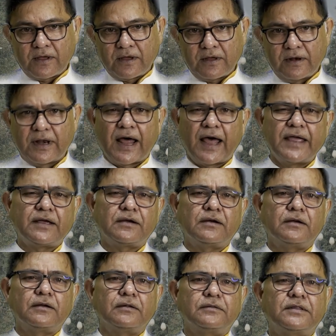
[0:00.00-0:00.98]
like
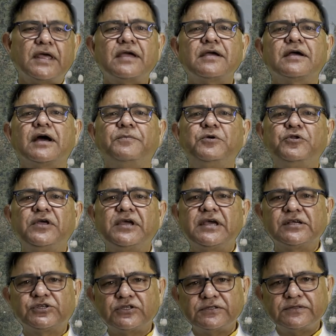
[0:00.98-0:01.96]
think
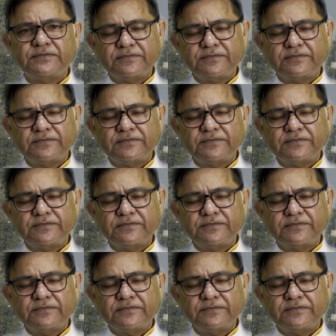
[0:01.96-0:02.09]
communication,